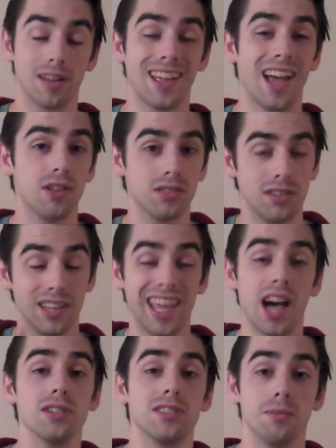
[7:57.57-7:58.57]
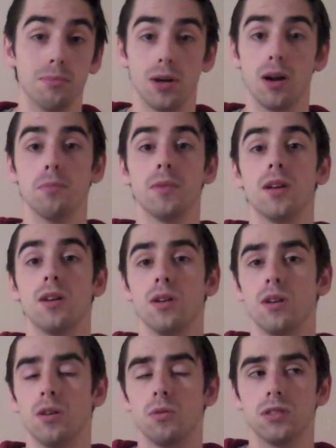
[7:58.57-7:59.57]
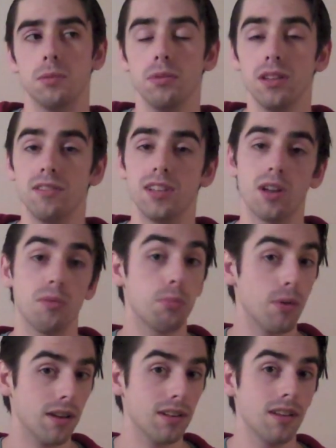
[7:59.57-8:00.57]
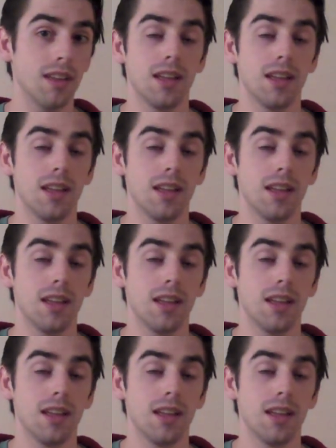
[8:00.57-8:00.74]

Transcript: Cal The Calcium Bomb, which I believe is out of print.